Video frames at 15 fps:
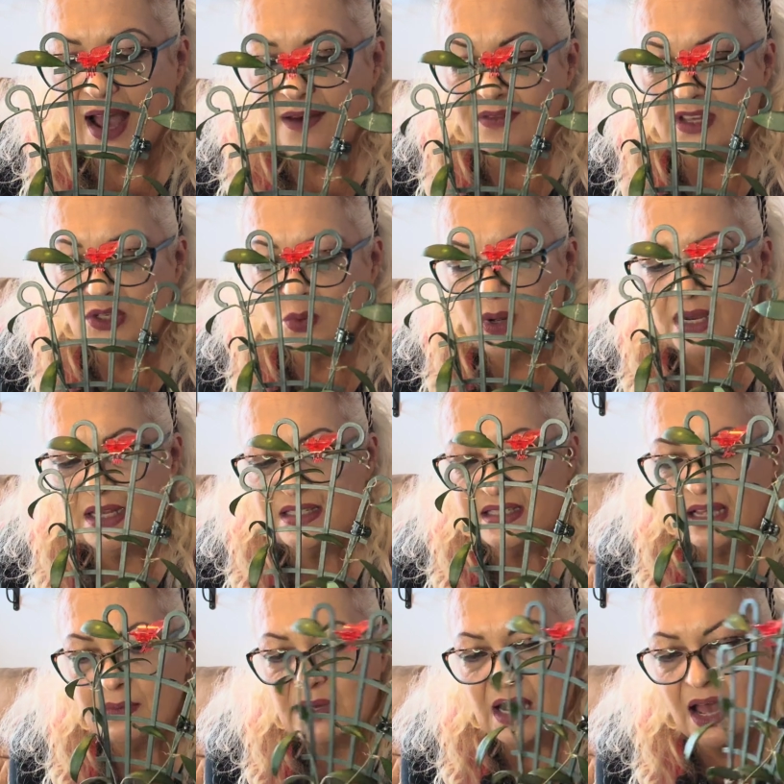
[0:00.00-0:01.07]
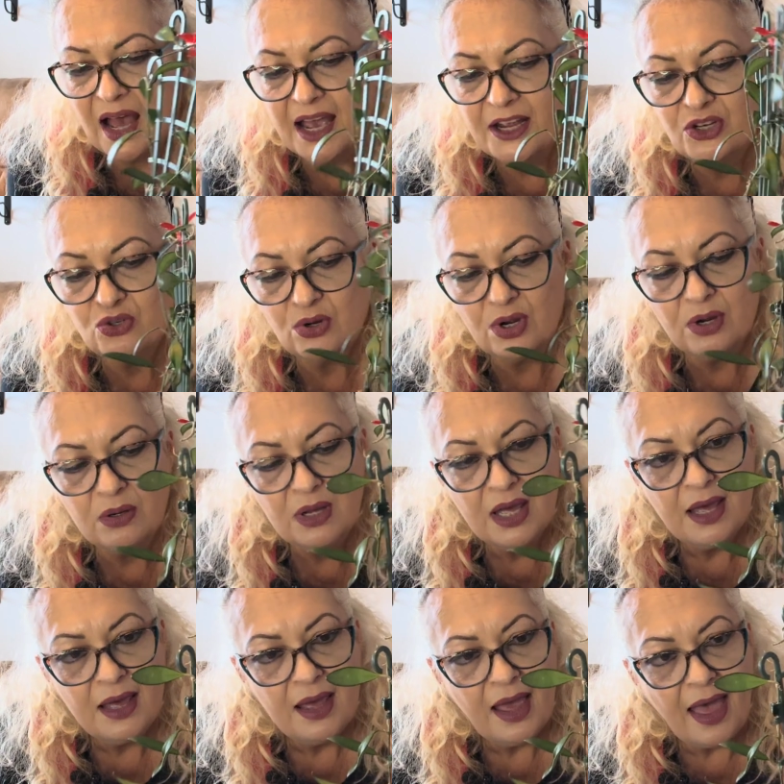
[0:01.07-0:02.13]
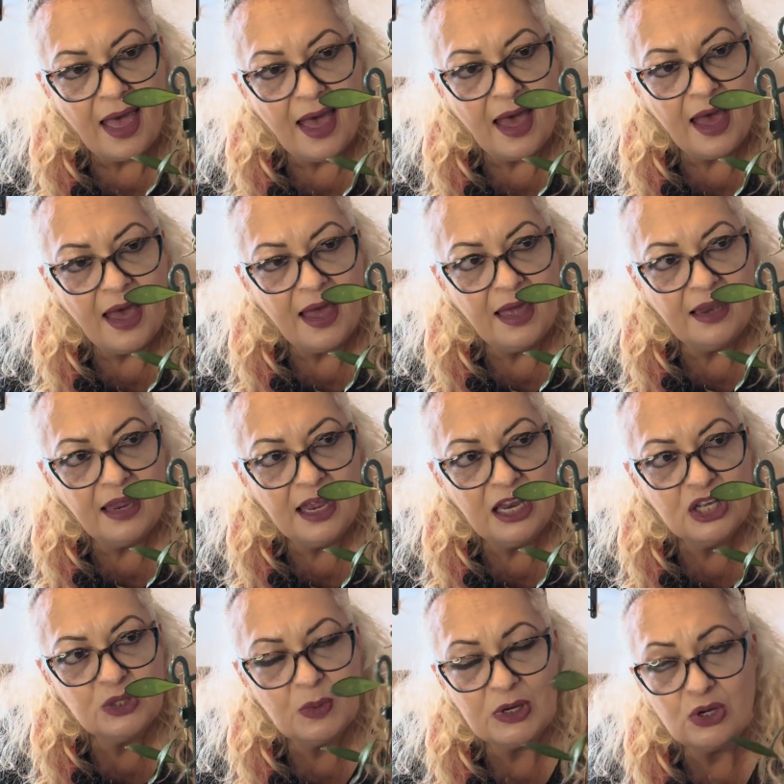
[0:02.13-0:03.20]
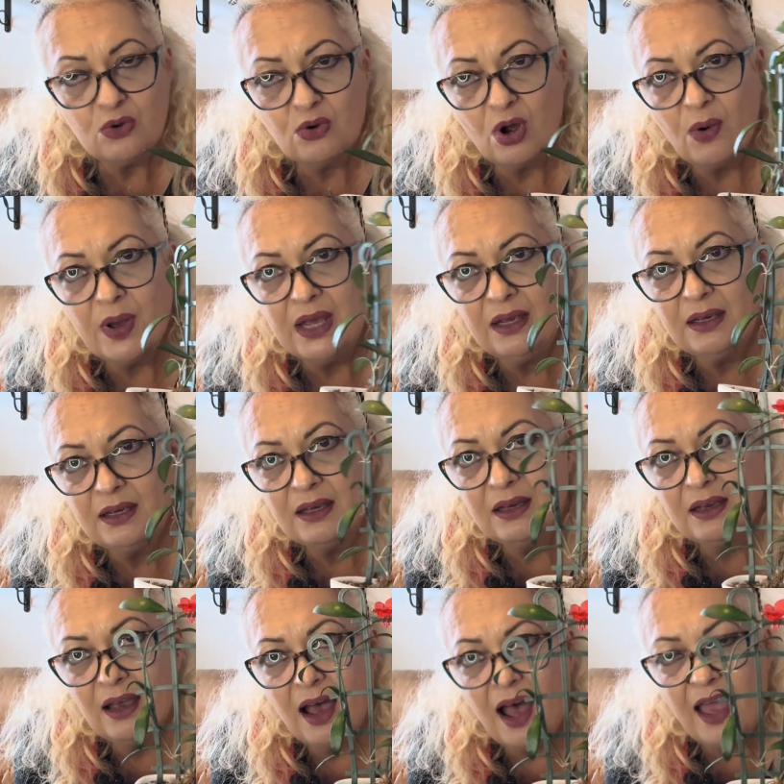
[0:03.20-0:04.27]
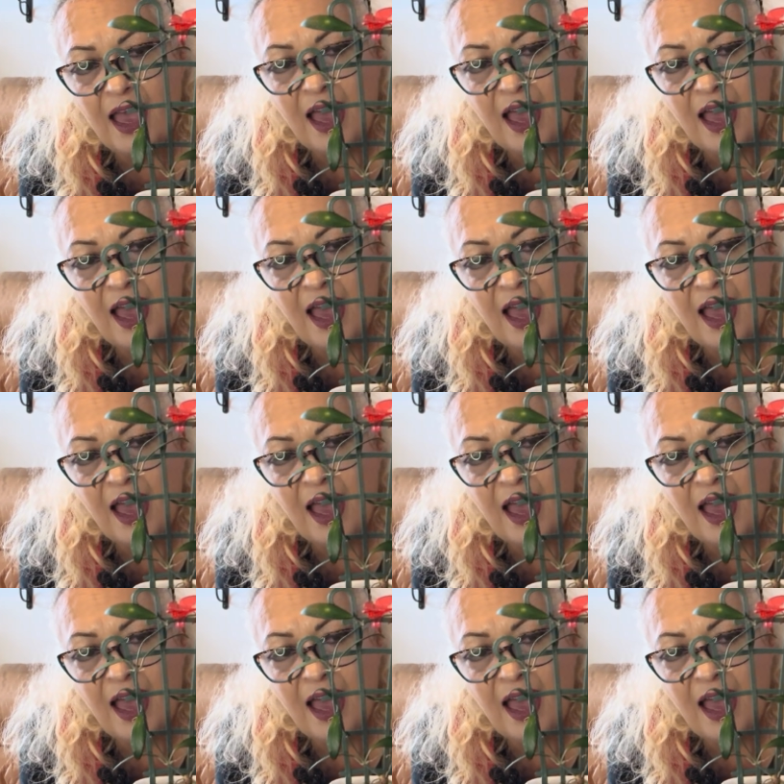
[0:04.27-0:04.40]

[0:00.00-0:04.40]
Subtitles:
have this one in semi-hydro, and it has been growing. I